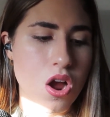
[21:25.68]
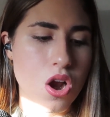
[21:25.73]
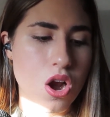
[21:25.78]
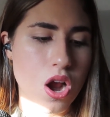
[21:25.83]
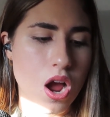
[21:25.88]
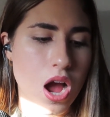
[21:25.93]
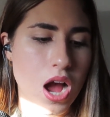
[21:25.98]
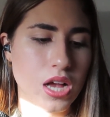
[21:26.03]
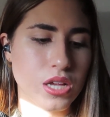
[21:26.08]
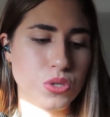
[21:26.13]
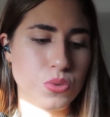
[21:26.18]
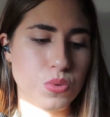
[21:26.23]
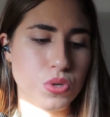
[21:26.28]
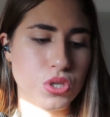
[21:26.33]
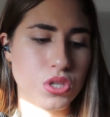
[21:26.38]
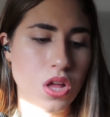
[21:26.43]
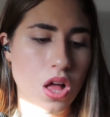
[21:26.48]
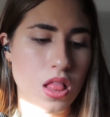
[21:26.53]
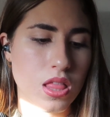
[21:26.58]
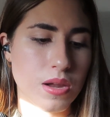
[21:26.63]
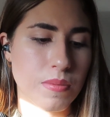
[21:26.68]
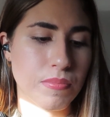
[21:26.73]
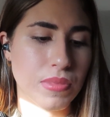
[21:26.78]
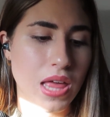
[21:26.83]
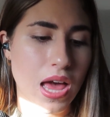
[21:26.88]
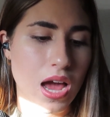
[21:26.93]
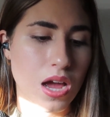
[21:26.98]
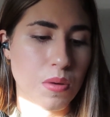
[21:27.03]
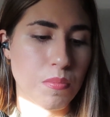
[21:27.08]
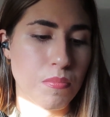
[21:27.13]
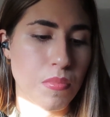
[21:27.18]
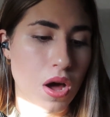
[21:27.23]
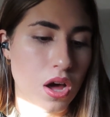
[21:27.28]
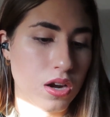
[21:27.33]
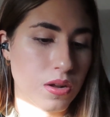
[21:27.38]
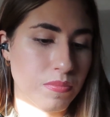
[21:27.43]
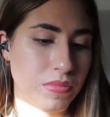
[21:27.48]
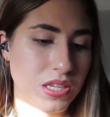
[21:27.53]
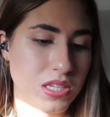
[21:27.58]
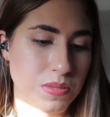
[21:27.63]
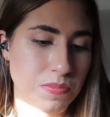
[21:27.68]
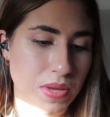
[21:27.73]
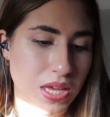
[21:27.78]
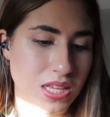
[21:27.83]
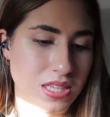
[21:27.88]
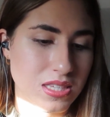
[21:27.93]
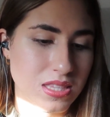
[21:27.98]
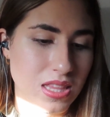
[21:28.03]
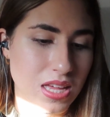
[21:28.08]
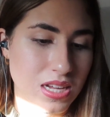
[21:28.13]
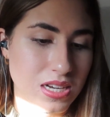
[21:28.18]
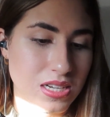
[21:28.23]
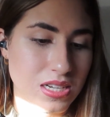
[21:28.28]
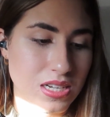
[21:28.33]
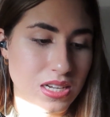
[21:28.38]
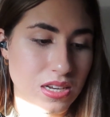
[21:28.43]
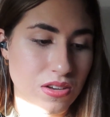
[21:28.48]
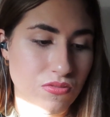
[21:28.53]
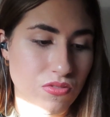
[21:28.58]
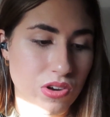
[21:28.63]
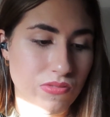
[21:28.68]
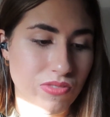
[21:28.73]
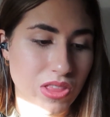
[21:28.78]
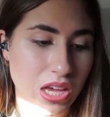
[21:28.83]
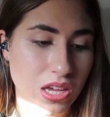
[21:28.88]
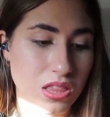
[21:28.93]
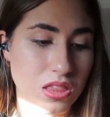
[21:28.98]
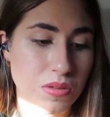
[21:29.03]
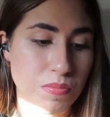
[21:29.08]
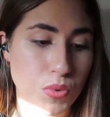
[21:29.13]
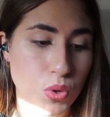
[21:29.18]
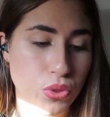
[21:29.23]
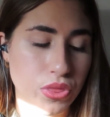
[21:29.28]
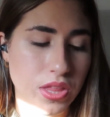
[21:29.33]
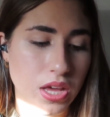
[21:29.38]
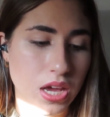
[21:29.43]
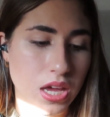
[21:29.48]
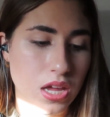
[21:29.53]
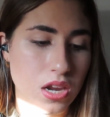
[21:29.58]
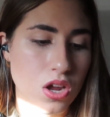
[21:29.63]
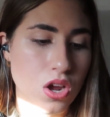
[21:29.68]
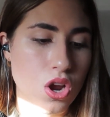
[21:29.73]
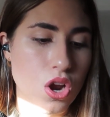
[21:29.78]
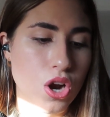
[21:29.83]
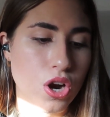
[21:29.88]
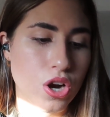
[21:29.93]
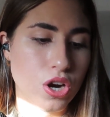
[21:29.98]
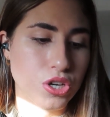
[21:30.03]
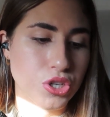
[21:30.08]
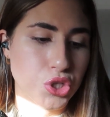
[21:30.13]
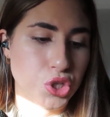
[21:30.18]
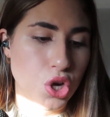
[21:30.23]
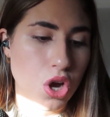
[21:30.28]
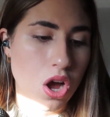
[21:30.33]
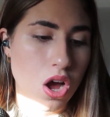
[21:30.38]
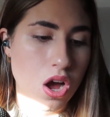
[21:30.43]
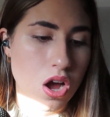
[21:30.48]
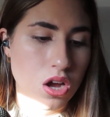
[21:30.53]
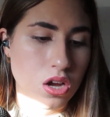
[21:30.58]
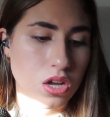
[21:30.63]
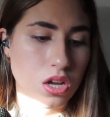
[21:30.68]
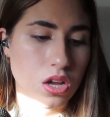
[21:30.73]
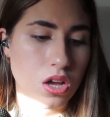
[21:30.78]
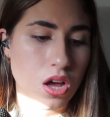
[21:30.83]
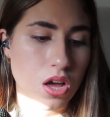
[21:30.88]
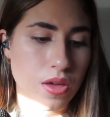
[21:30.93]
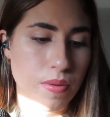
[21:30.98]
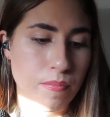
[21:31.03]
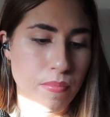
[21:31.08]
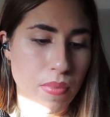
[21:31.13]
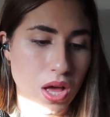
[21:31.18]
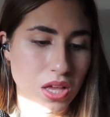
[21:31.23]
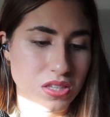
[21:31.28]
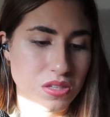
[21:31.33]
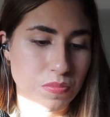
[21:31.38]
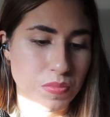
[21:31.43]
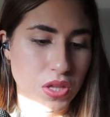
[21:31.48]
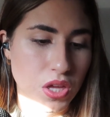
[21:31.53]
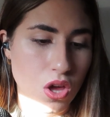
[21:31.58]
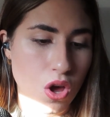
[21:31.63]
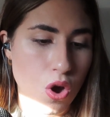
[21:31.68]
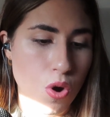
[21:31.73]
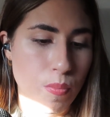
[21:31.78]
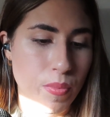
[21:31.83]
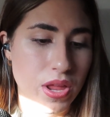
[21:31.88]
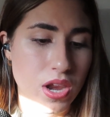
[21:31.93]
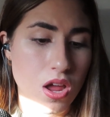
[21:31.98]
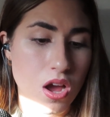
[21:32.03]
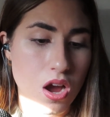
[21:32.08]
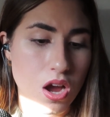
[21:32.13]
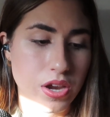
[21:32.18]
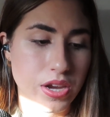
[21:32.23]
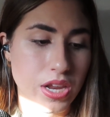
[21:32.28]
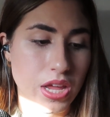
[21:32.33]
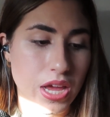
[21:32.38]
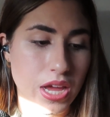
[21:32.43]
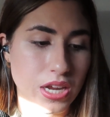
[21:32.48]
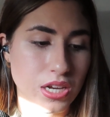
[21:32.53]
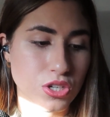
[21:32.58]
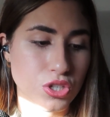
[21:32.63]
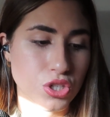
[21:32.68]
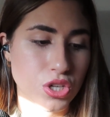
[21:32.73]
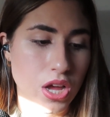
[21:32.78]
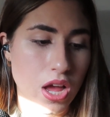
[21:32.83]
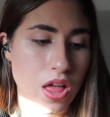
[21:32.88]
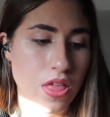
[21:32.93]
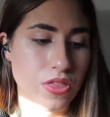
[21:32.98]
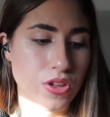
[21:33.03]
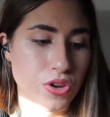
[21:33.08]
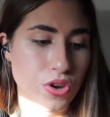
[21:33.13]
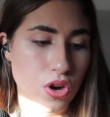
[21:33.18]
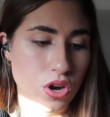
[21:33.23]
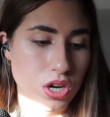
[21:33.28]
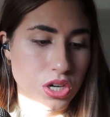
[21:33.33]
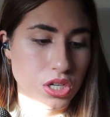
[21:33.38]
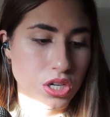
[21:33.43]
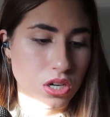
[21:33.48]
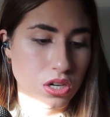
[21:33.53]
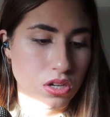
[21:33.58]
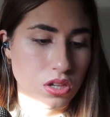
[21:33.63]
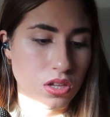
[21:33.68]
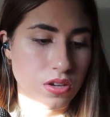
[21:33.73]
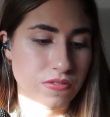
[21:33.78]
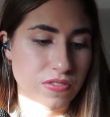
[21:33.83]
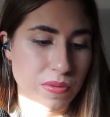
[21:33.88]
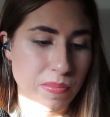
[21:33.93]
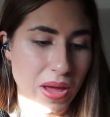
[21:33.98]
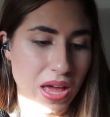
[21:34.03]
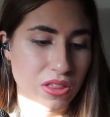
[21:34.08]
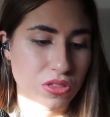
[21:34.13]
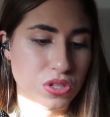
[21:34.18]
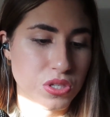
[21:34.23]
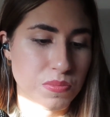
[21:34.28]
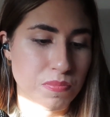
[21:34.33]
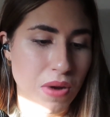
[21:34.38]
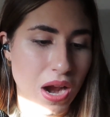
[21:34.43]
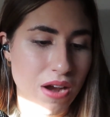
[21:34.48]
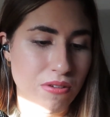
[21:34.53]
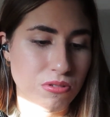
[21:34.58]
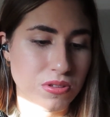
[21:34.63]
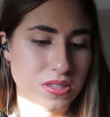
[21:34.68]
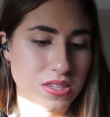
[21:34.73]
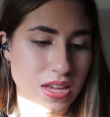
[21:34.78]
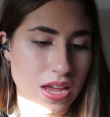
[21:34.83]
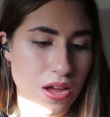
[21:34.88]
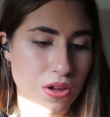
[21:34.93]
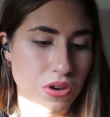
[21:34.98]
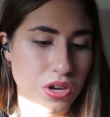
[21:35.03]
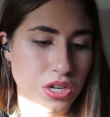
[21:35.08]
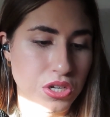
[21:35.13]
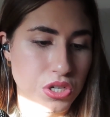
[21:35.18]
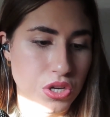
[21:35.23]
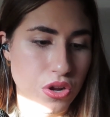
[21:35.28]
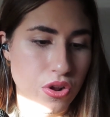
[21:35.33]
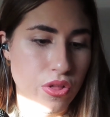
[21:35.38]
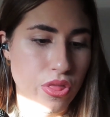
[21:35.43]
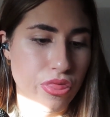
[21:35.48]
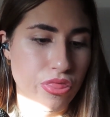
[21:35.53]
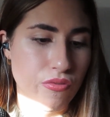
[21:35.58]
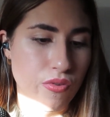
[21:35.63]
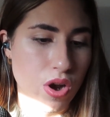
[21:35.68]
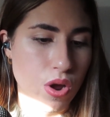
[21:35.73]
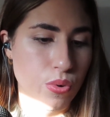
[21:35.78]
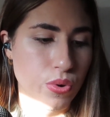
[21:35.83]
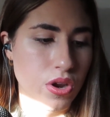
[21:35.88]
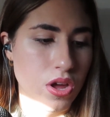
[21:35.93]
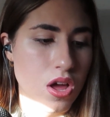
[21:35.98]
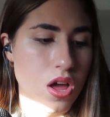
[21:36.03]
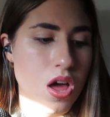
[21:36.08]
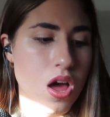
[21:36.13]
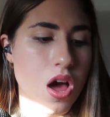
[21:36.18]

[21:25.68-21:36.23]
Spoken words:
Her eyes were solid black, bottomless pits that didn't reflect the moonlight. Her jaw hung impossibly open, unhinged, and the dark tunnel of her mouth spiraled down into her throat.